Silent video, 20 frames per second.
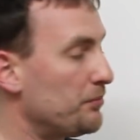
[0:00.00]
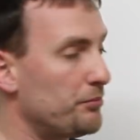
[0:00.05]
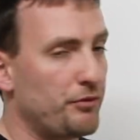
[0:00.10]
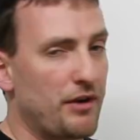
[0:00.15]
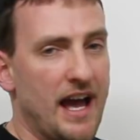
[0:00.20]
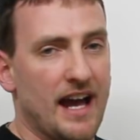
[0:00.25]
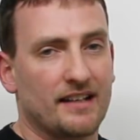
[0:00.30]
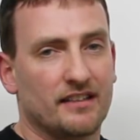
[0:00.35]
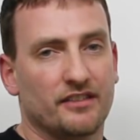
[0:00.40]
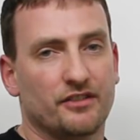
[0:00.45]

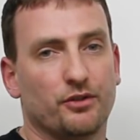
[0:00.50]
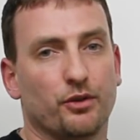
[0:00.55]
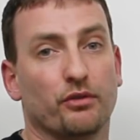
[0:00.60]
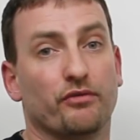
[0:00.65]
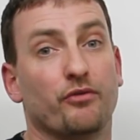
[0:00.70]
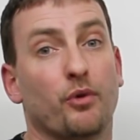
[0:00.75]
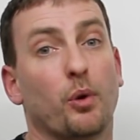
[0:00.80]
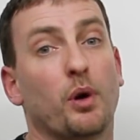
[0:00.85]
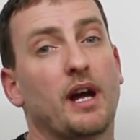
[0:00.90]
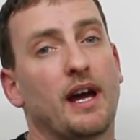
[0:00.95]
Practice your
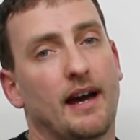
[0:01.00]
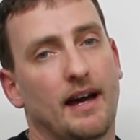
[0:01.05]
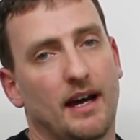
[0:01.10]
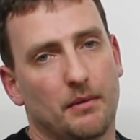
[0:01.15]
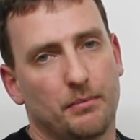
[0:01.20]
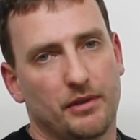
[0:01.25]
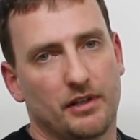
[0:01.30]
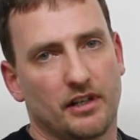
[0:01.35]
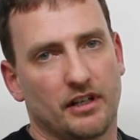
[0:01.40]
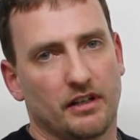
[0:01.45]

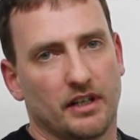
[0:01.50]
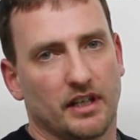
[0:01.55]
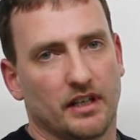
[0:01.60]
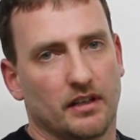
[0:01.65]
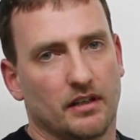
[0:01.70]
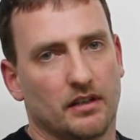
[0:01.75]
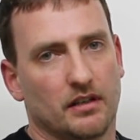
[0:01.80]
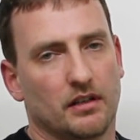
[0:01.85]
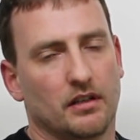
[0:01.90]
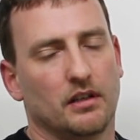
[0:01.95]
vocabulary.
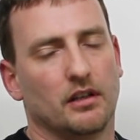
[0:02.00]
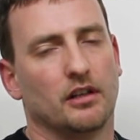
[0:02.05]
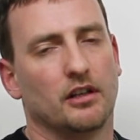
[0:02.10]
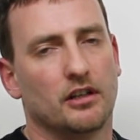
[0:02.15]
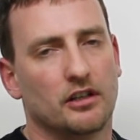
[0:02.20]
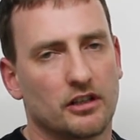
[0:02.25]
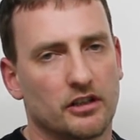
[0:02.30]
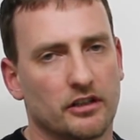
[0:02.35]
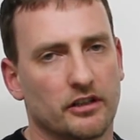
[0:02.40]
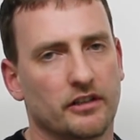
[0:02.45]

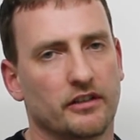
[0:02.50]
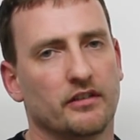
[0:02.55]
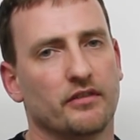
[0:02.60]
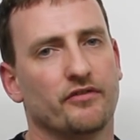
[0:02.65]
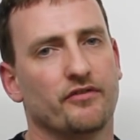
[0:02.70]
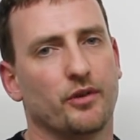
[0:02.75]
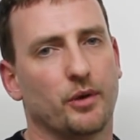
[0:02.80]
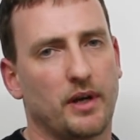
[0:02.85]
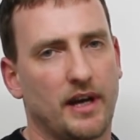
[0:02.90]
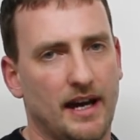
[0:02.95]
Learn
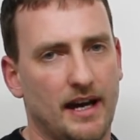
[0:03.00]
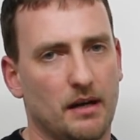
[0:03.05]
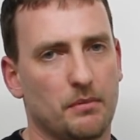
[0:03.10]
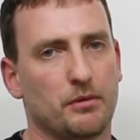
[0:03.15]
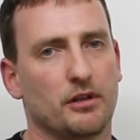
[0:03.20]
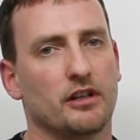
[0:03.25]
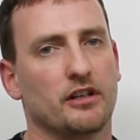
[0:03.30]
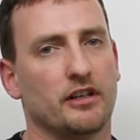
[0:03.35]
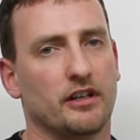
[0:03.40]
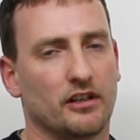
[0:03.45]

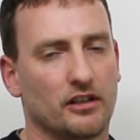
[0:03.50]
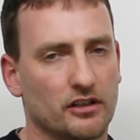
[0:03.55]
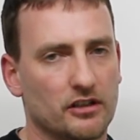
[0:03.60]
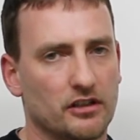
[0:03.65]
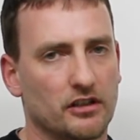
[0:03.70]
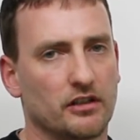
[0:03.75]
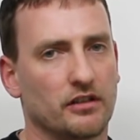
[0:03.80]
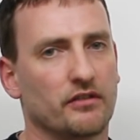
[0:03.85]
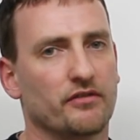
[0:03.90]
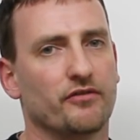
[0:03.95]
vocabulary,
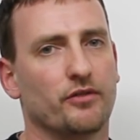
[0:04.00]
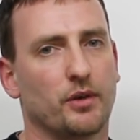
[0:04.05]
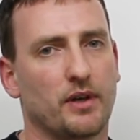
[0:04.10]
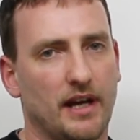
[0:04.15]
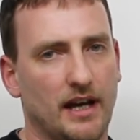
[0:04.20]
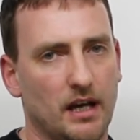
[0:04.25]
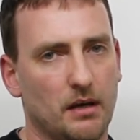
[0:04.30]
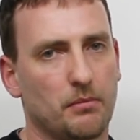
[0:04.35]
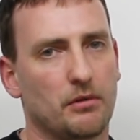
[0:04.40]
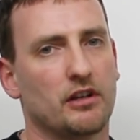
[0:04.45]
learn
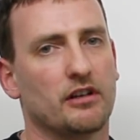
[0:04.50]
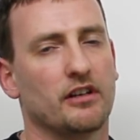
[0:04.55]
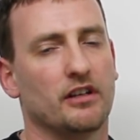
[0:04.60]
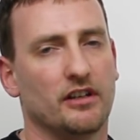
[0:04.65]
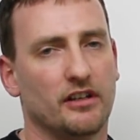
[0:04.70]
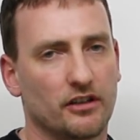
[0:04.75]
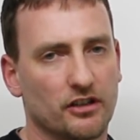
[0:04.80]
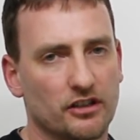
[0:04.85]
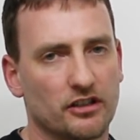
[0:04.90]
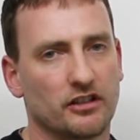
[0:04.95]

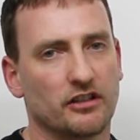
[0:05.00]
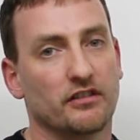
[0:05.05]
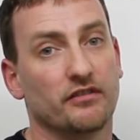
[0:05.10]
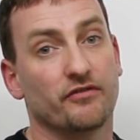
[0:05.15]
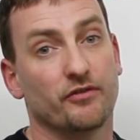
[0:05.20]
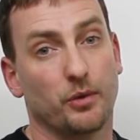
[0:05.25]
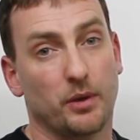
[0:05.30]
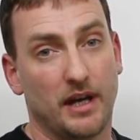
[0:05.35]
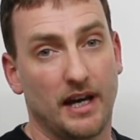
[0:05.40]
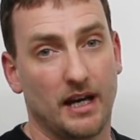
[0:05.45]
vocabulary, learn
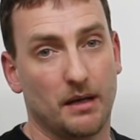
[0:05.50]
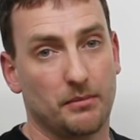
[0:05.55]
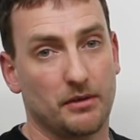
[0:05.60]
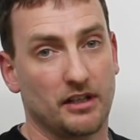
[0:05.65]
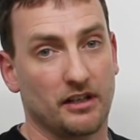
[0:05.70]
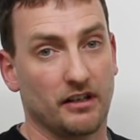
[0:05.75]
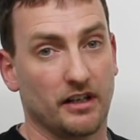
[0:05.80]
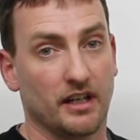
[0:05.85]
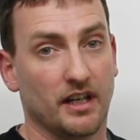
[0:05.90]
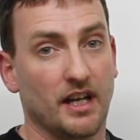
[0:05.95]

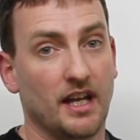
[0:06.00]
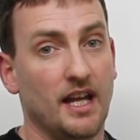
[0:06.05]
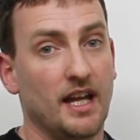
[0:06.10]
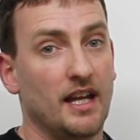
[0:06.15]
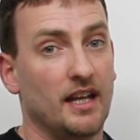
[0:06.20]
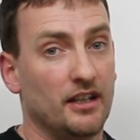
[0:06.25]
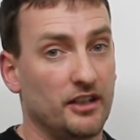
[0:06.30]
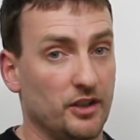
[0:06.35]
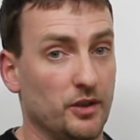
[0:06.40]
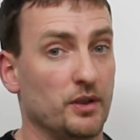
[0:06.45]
vocabulary.
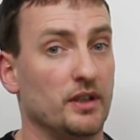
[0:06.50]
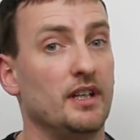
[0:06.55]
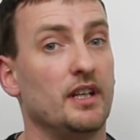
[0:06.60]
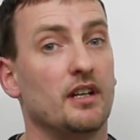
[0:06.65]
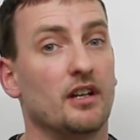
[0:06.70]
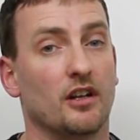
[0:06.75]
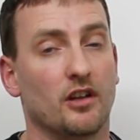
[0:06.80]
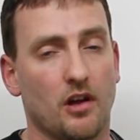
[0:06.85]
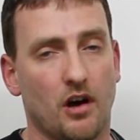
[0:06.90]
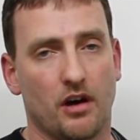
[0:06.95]
You
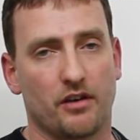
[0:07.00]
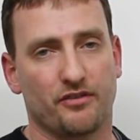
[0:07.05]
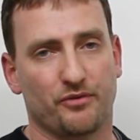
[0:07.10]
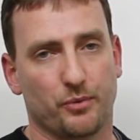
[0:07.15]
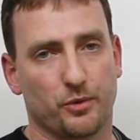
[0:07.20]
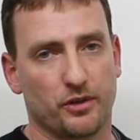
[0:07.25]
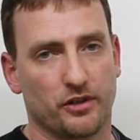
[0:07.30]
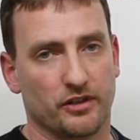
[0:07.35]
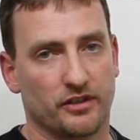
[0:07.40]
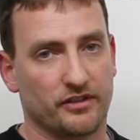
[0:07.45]
need a lot of
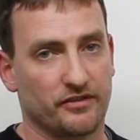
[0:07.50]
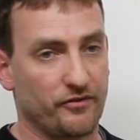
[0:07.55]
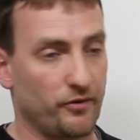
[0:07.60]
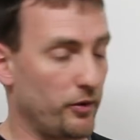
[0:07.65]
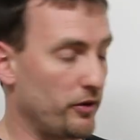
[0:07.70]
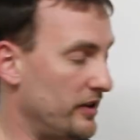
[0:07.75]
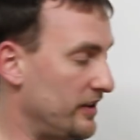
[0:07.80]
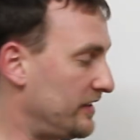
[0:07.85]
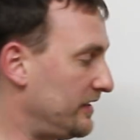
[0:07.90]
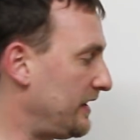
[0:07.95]
words
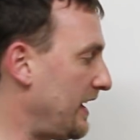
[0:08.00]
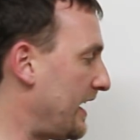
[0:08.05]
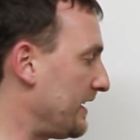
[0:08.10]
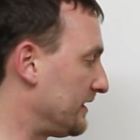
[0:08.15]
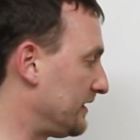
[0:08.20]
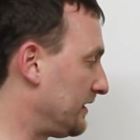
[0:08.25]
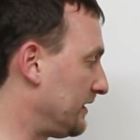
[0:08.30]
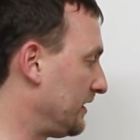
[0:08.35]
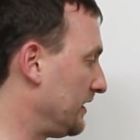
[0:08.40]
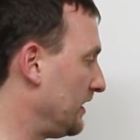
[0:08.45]
for this
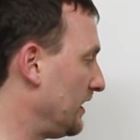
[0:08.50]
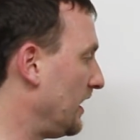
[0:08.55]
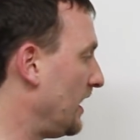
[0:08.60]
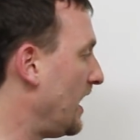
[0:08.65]
test.